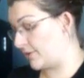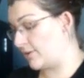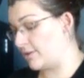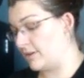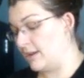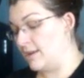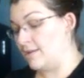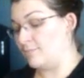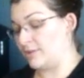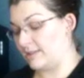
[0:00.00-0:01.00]
yarn,
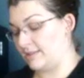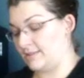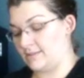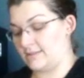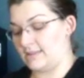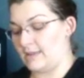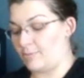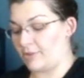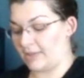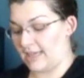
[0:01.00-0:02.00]
plus a
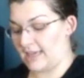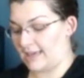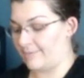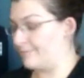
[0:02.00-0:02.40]
bulky hat,